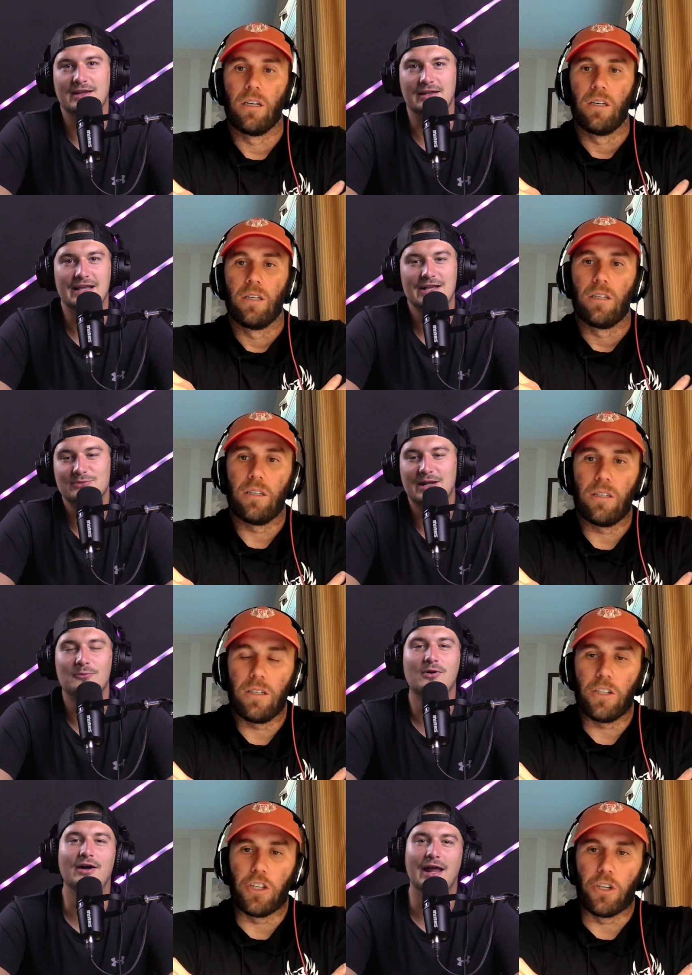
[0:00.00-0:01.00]
Speaker 1: That's what I
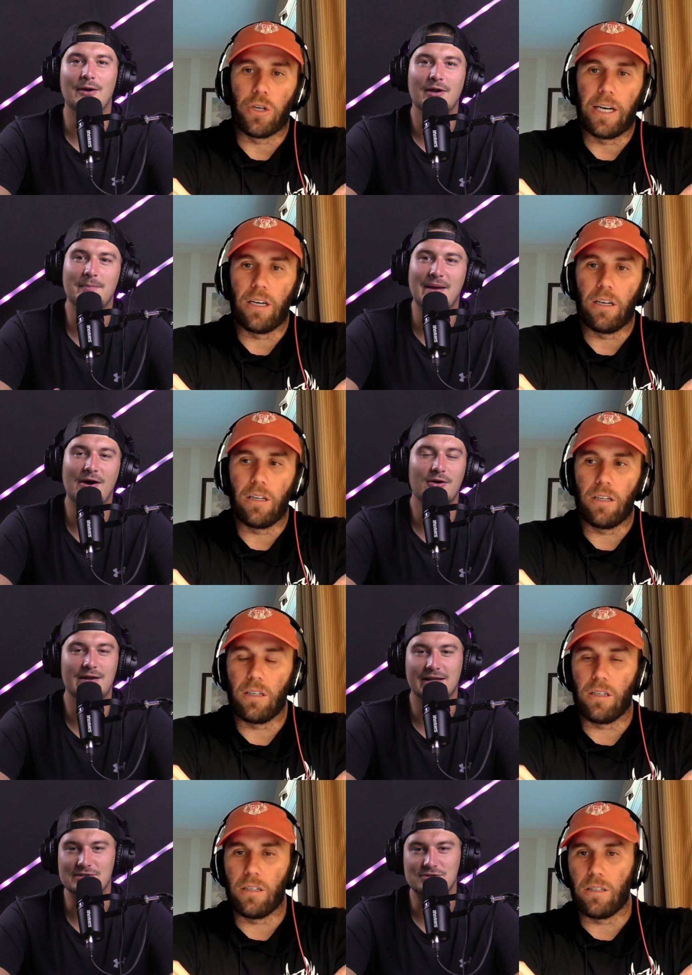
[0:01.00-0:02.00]
want. I want guys, a power
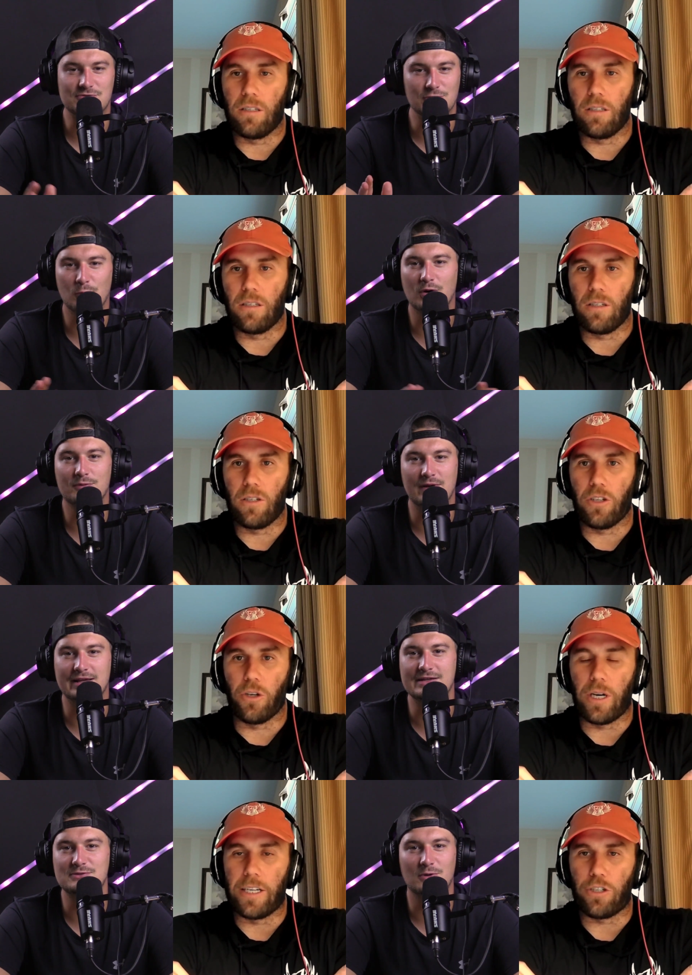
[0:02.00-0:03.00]
ranking. Screw world
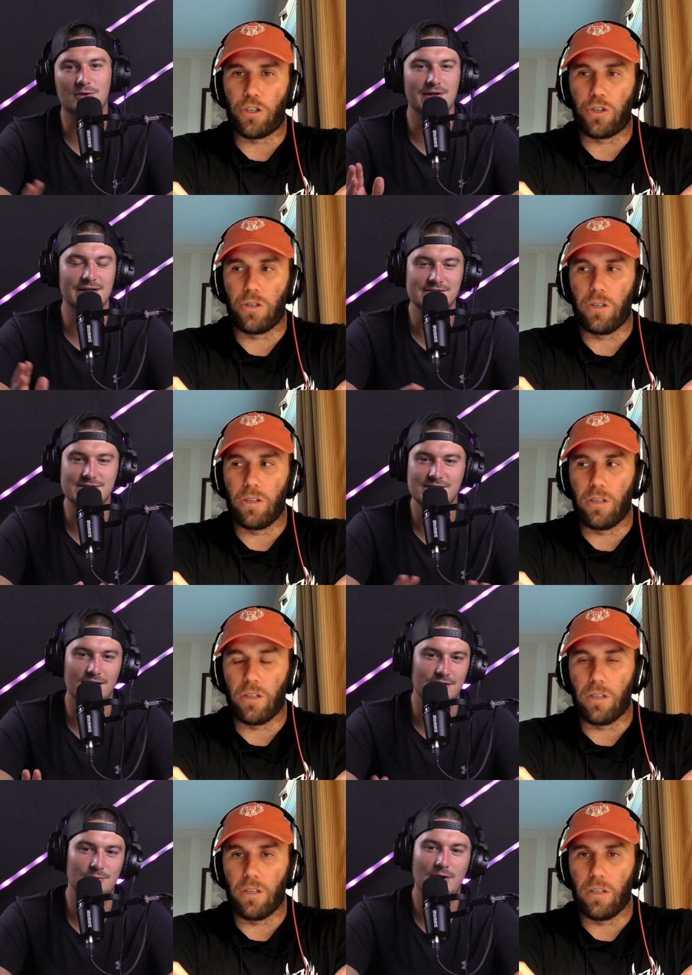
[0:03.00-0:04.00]
rankings. World are, rankings suck.
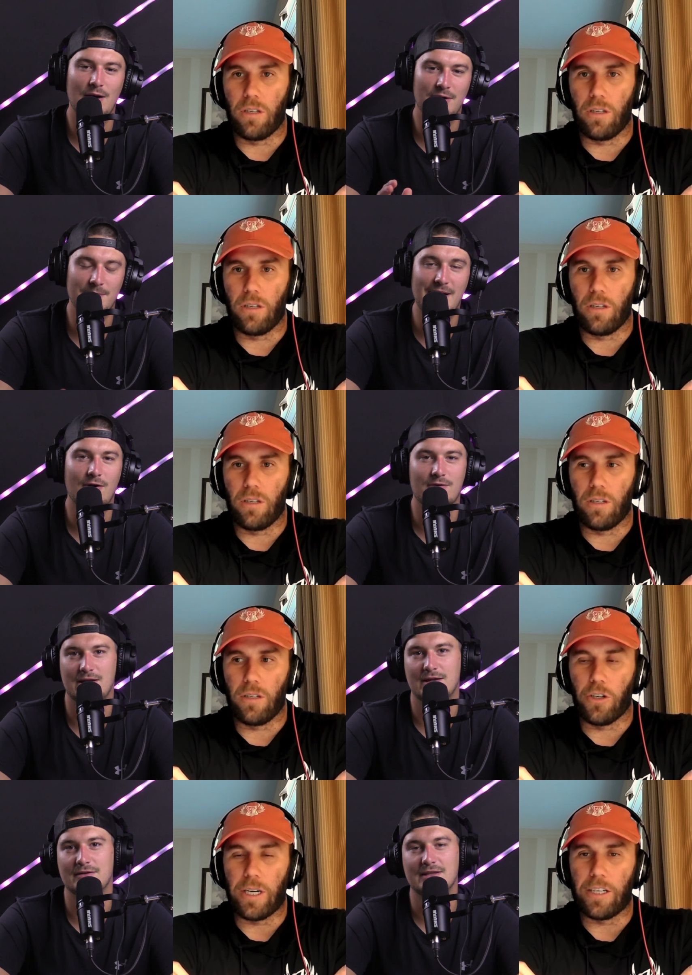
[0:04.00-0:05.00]
I want a power
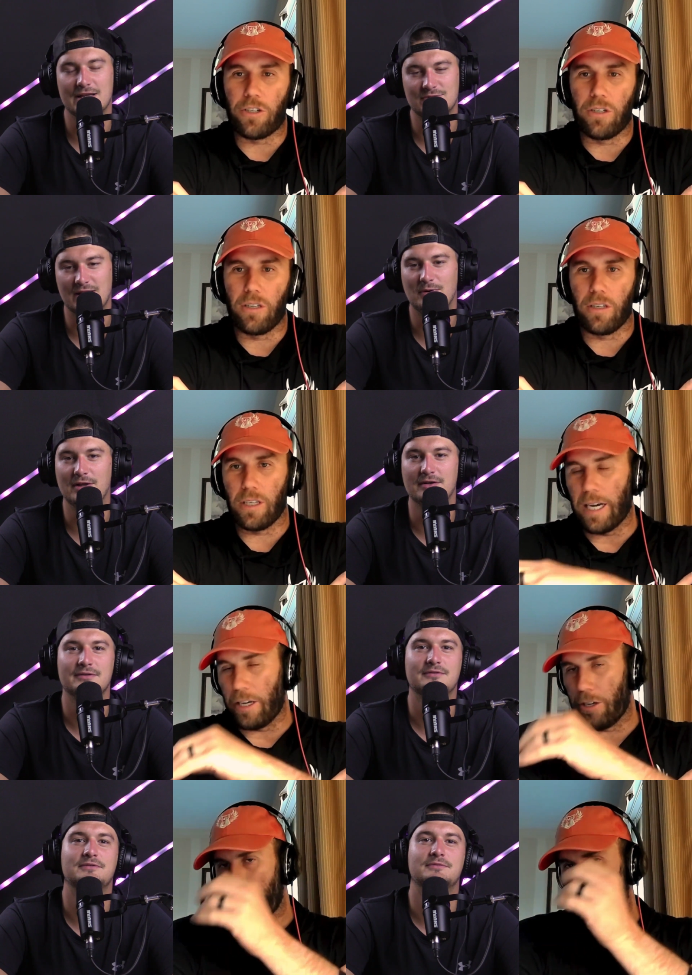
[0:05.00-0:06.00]
ranking. That's are, what I want. Yeah,
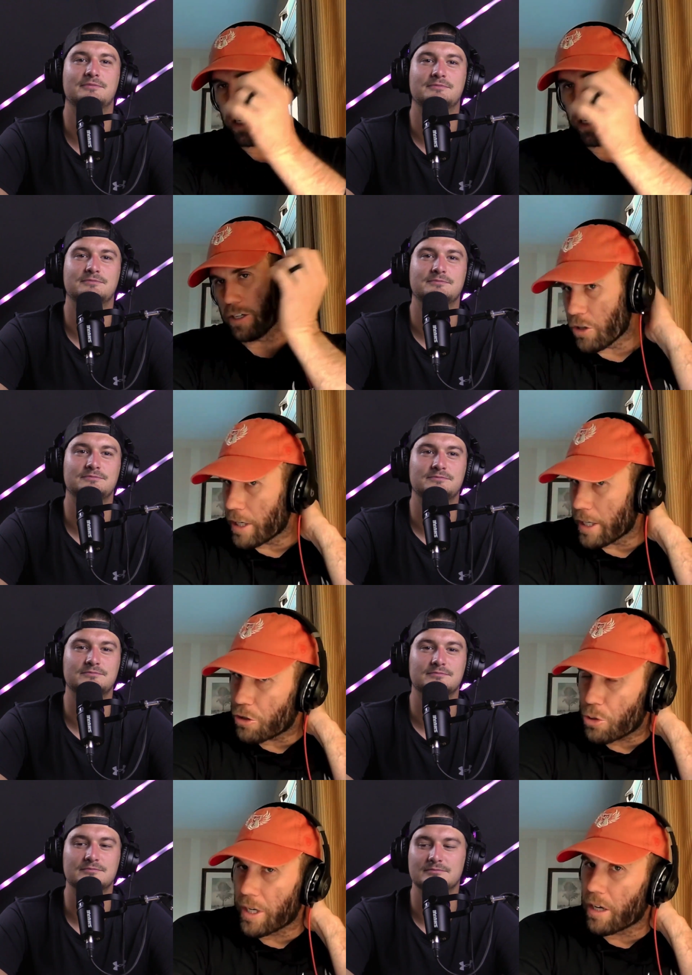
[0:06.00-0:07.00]
Speaker 2: you guys, are, you guys are
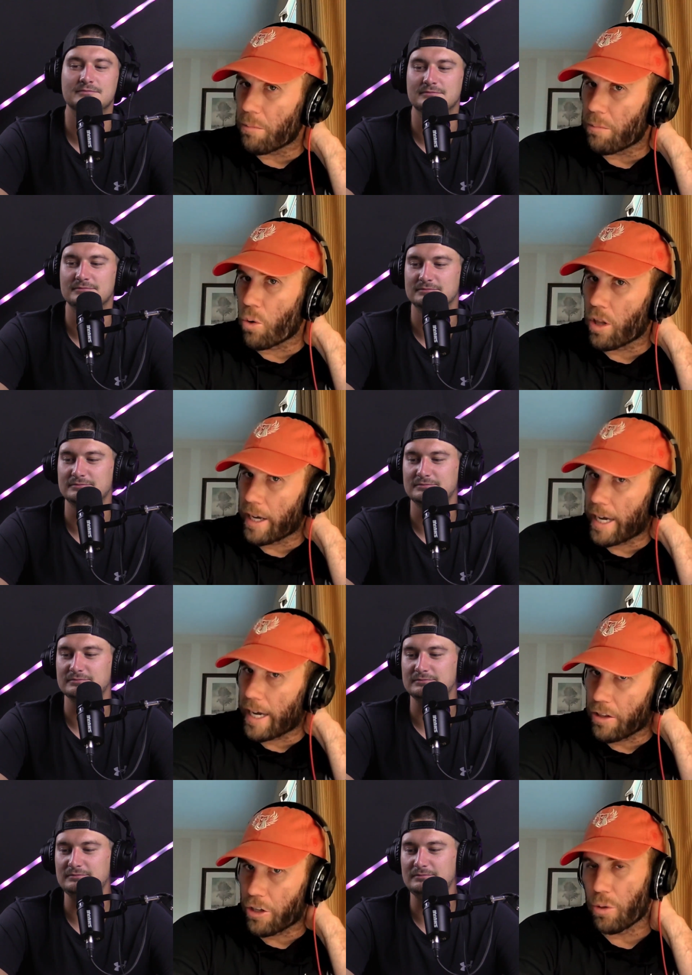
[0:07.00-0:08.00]
treating it more like
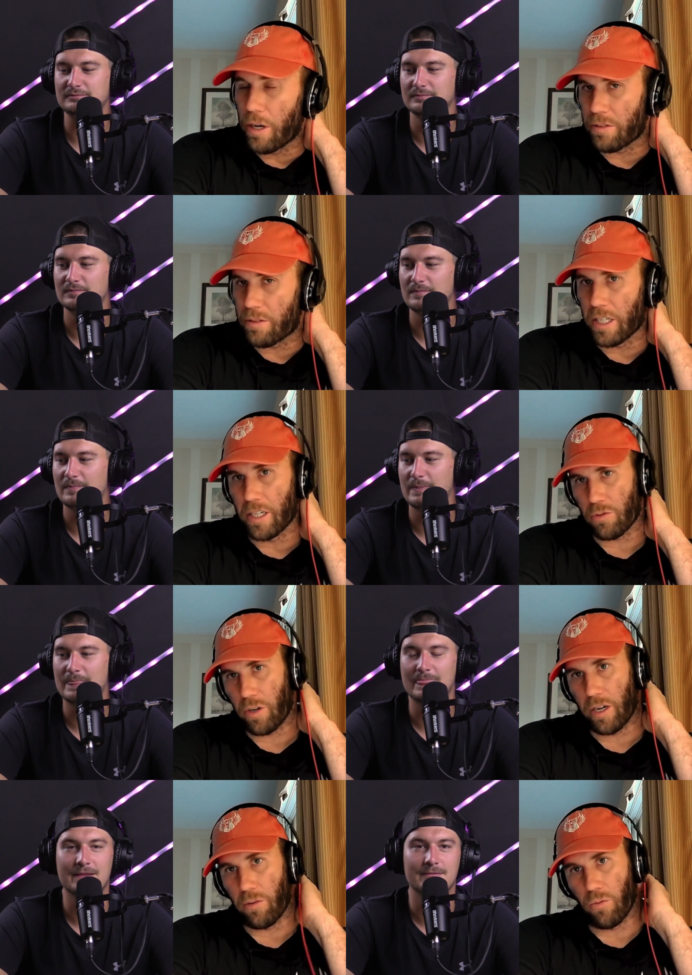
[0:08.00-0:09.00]
how the UFC does
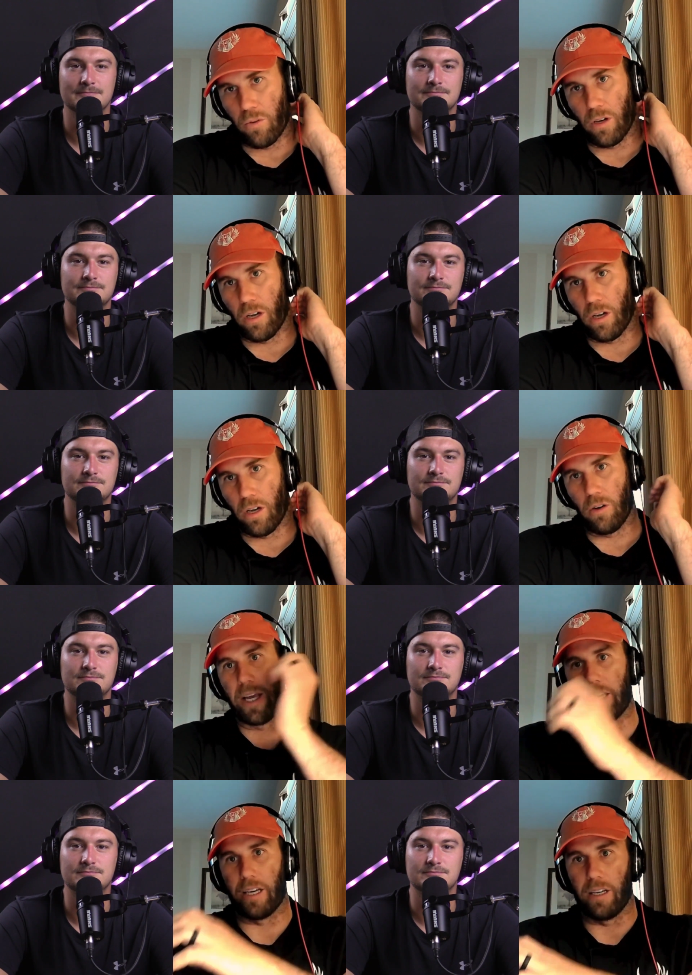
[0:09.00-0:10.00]

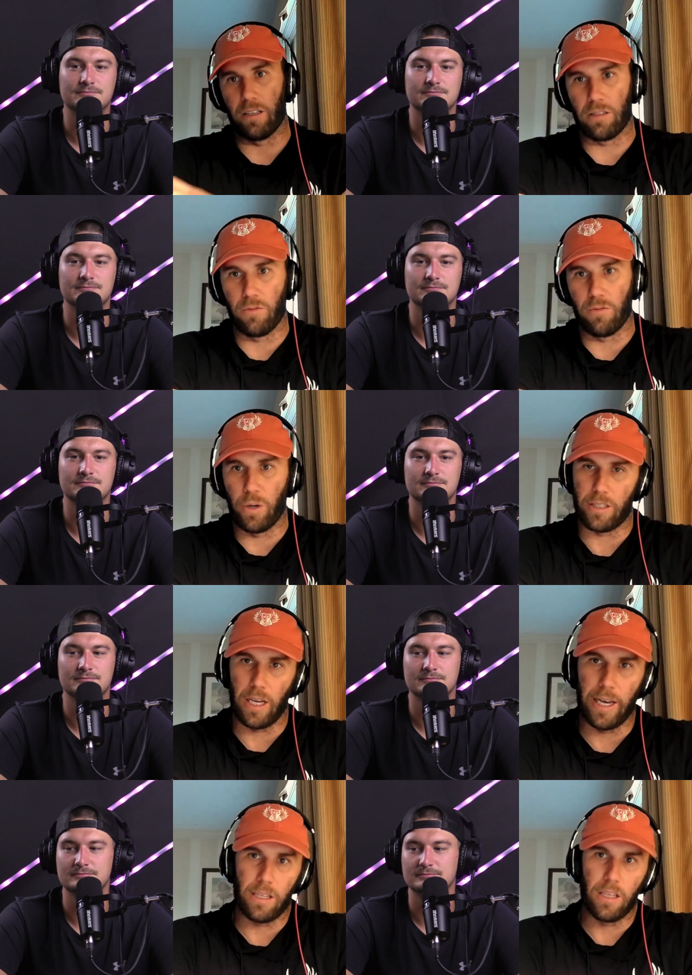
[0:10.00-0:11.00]
uh, rankings, of where
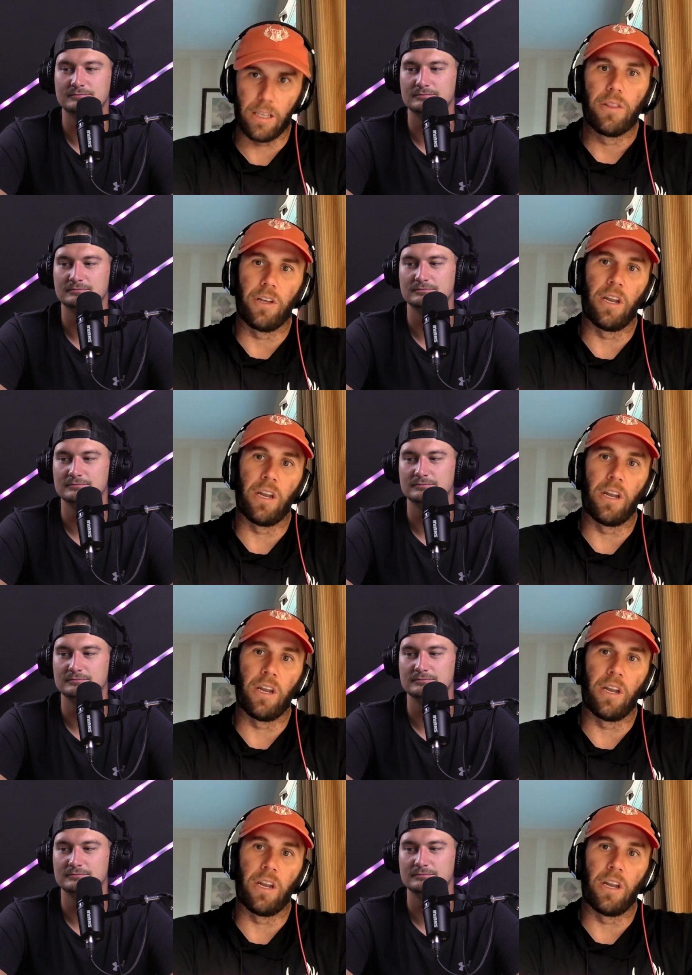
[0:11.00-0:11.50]
it's like the